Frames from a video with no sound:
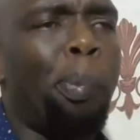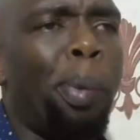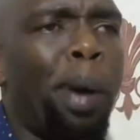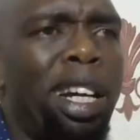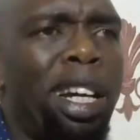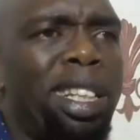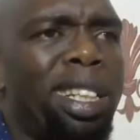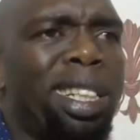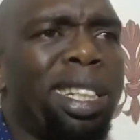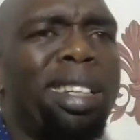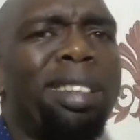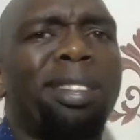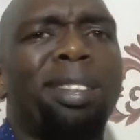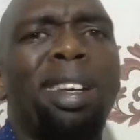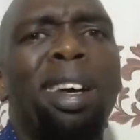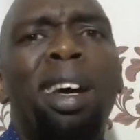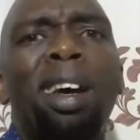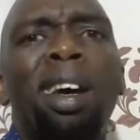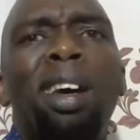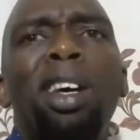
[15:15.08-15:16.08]

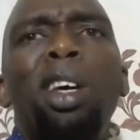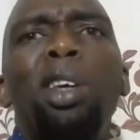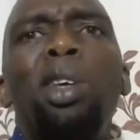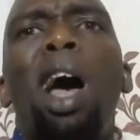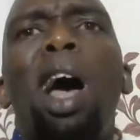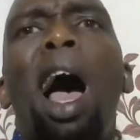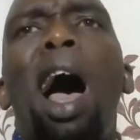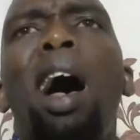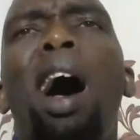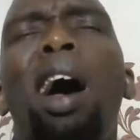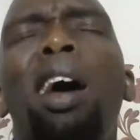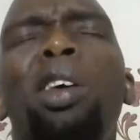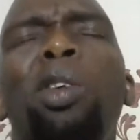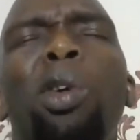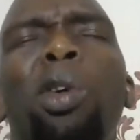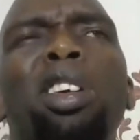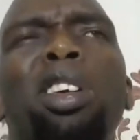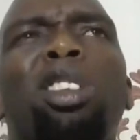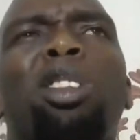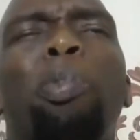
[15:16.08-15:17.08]
punches,
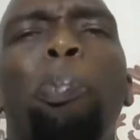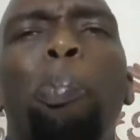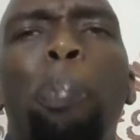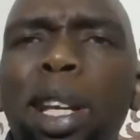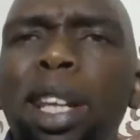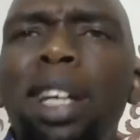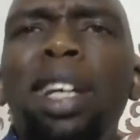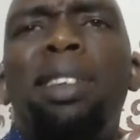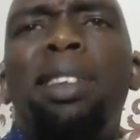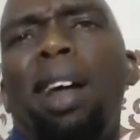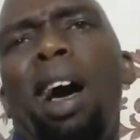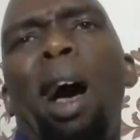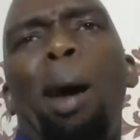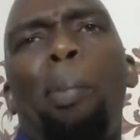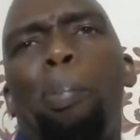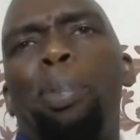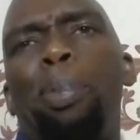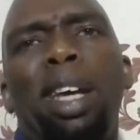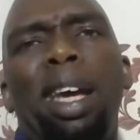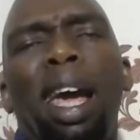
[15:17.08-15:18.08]
you're just beating
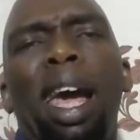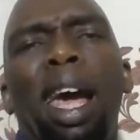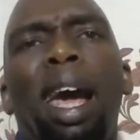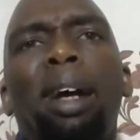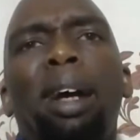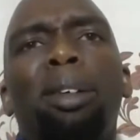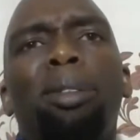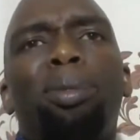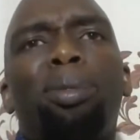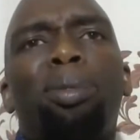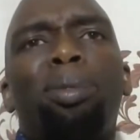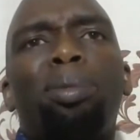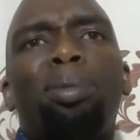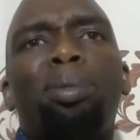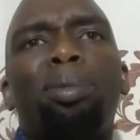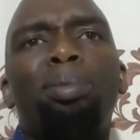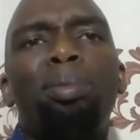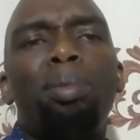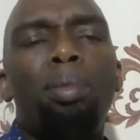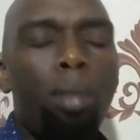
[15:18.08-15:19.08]
up the
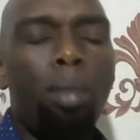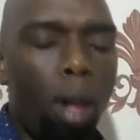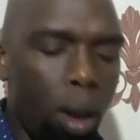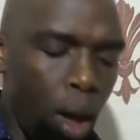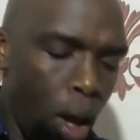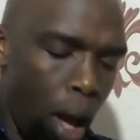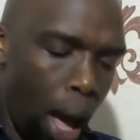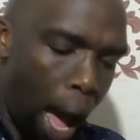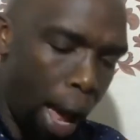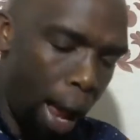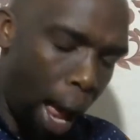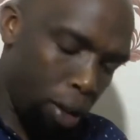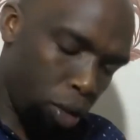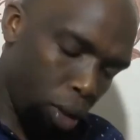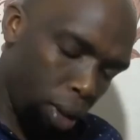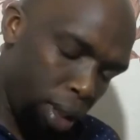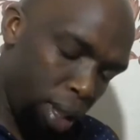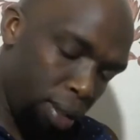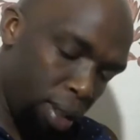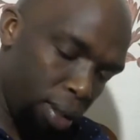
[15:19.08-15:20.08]
air. And
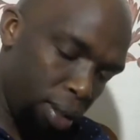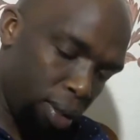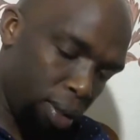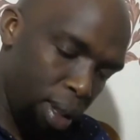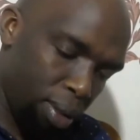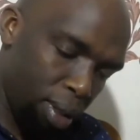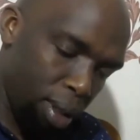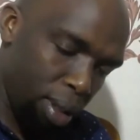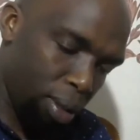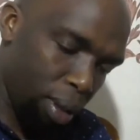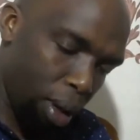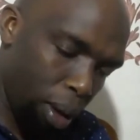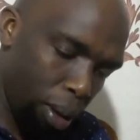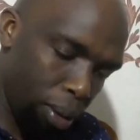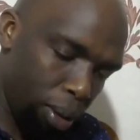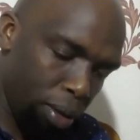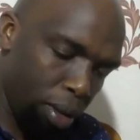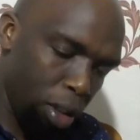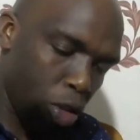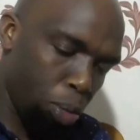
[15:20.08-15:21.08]
so this
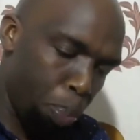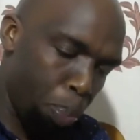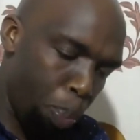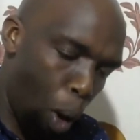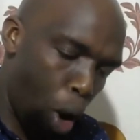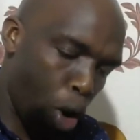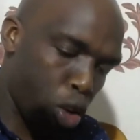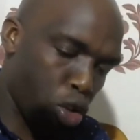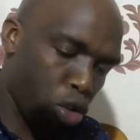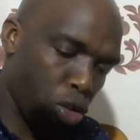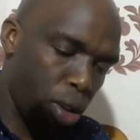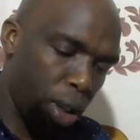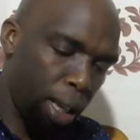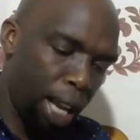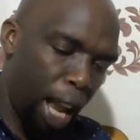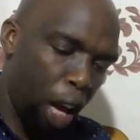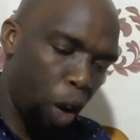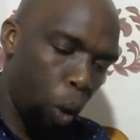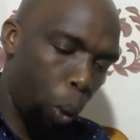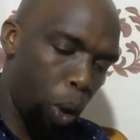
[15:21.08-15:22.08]
is boxing
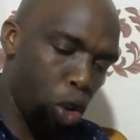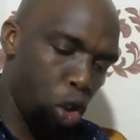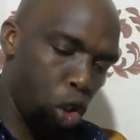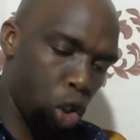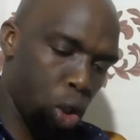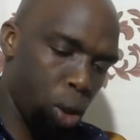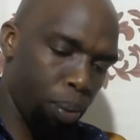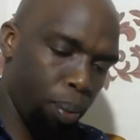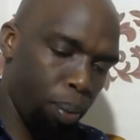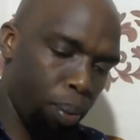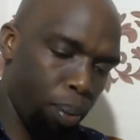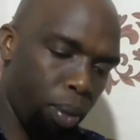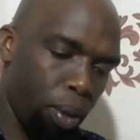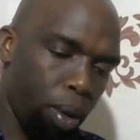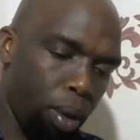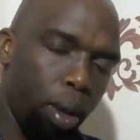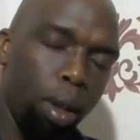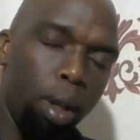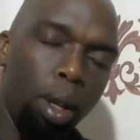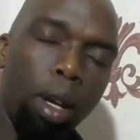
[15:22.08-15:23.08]
language.
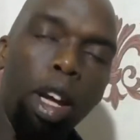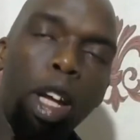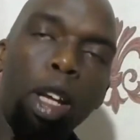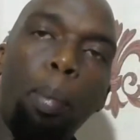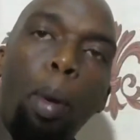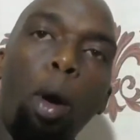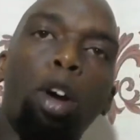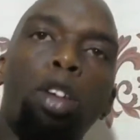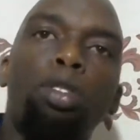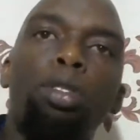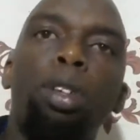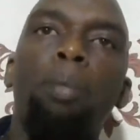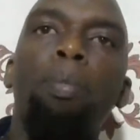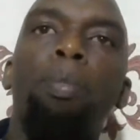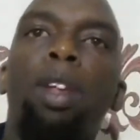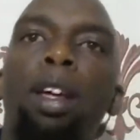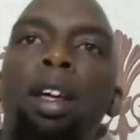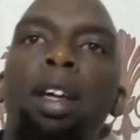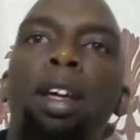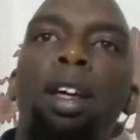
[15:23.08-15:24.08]
In boxing,
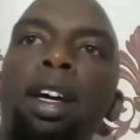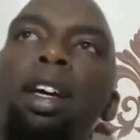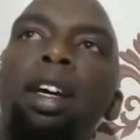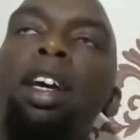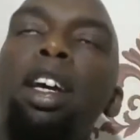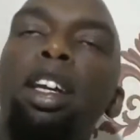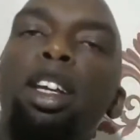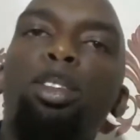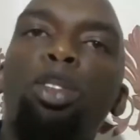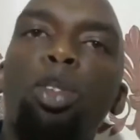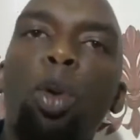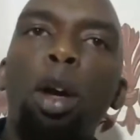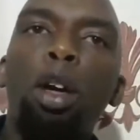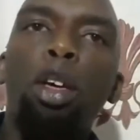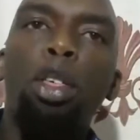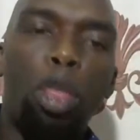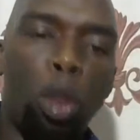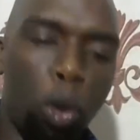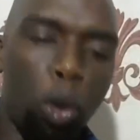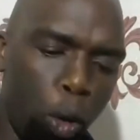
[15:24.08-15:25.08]
it is
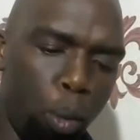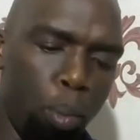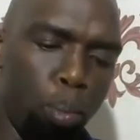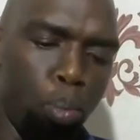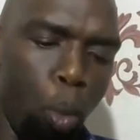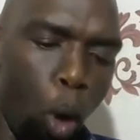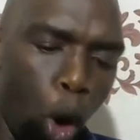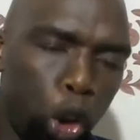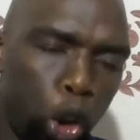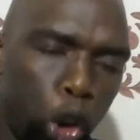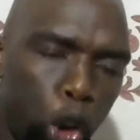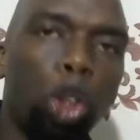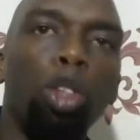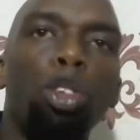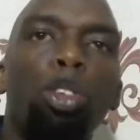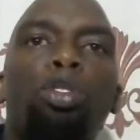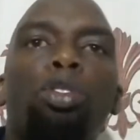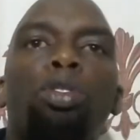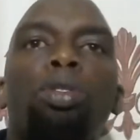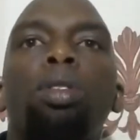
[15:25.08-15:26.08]
going through
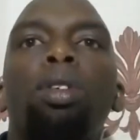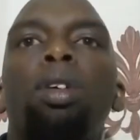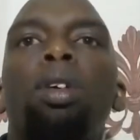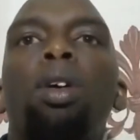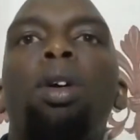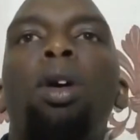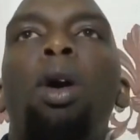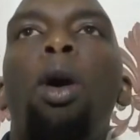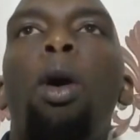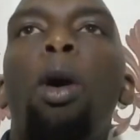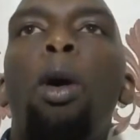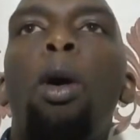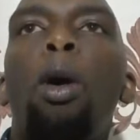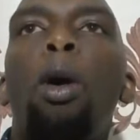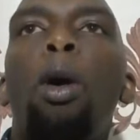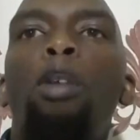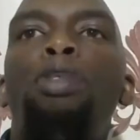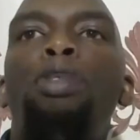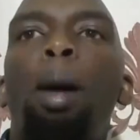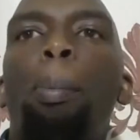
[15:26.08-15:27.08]
motions
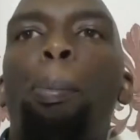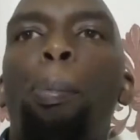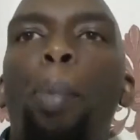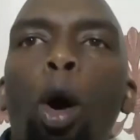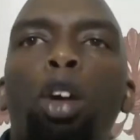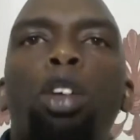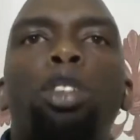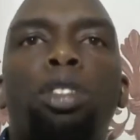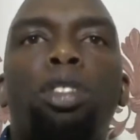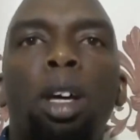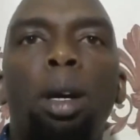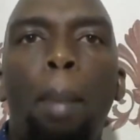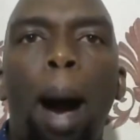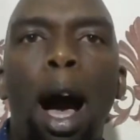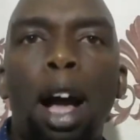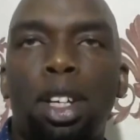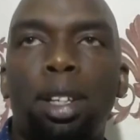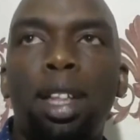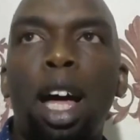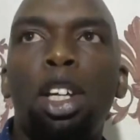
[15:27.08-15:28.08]
of a boxing
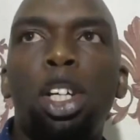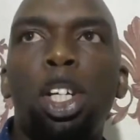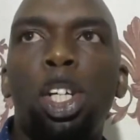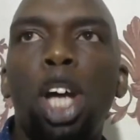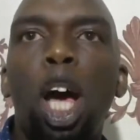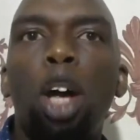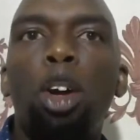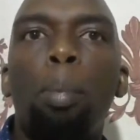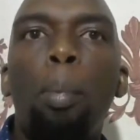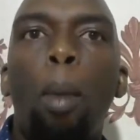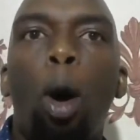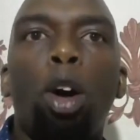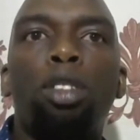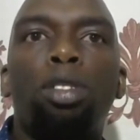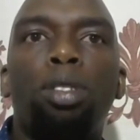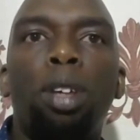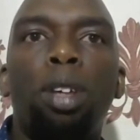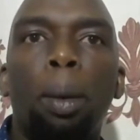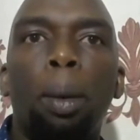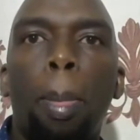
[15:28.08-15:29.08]
match. That is shadow
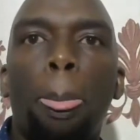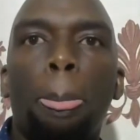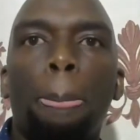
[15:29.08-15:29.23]
boxing